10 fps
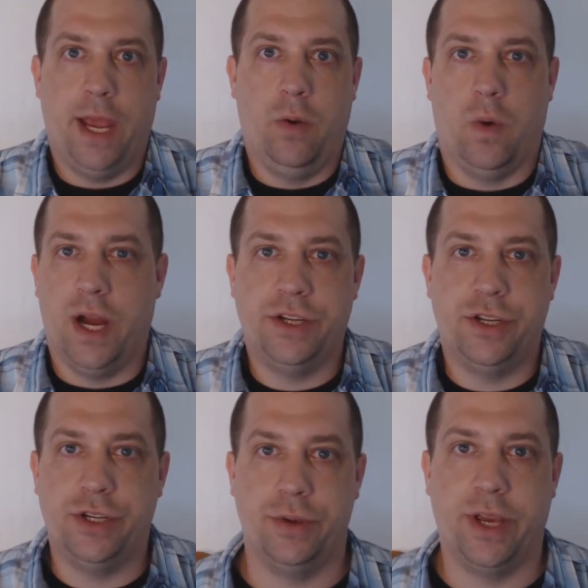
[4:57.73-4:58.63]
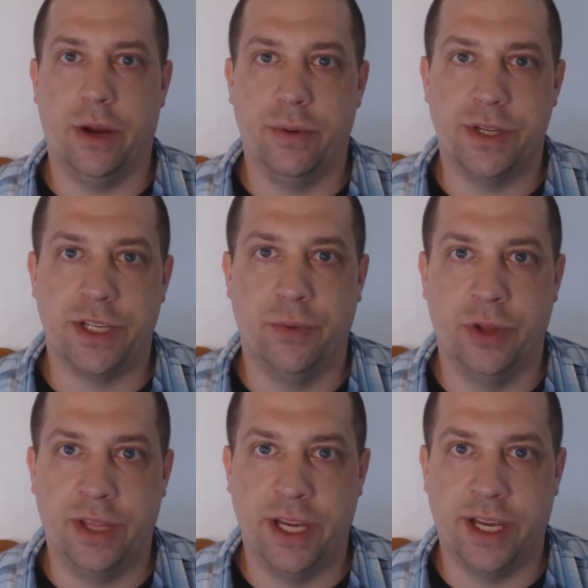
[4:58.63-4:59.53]
And why should you care what
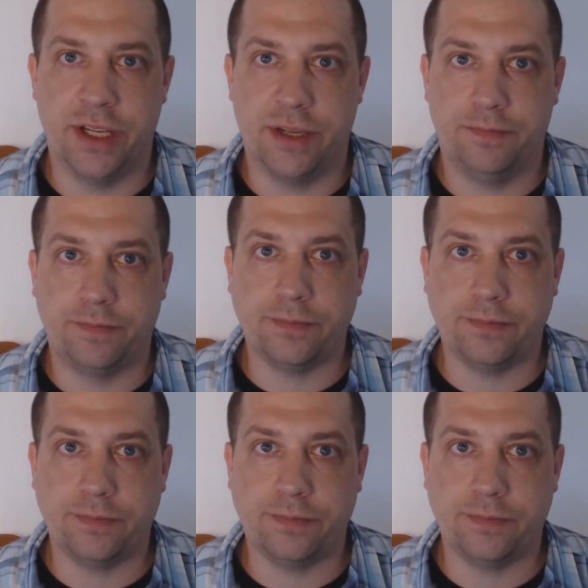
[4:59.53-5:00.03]
someone thinks?